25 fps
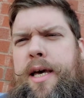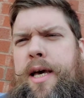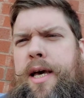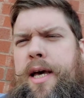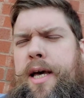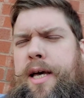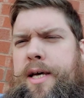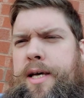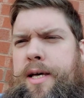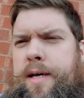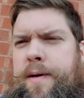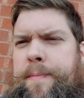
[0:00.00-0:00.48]

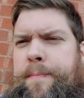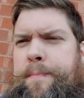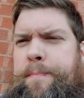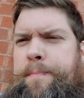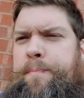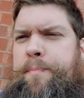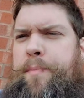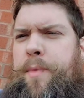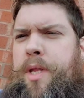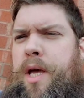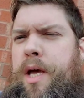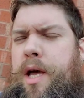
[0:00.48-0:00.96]
Um,
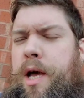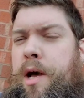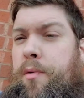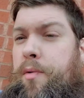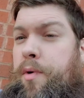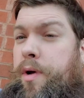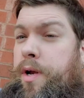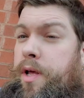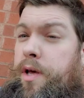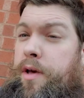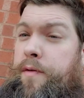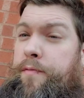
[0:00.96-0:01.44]
I
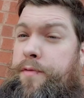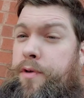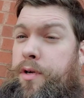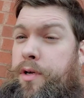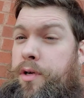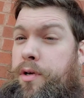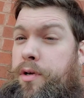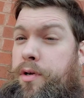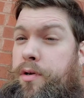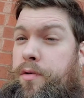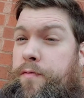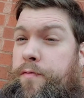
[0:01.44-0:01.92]
would have
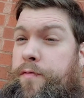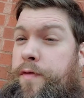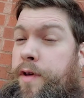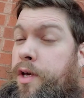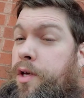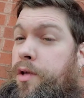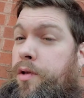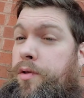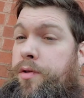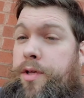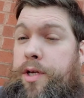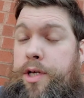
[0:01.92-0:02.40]

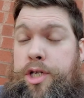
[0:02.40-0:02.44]
filled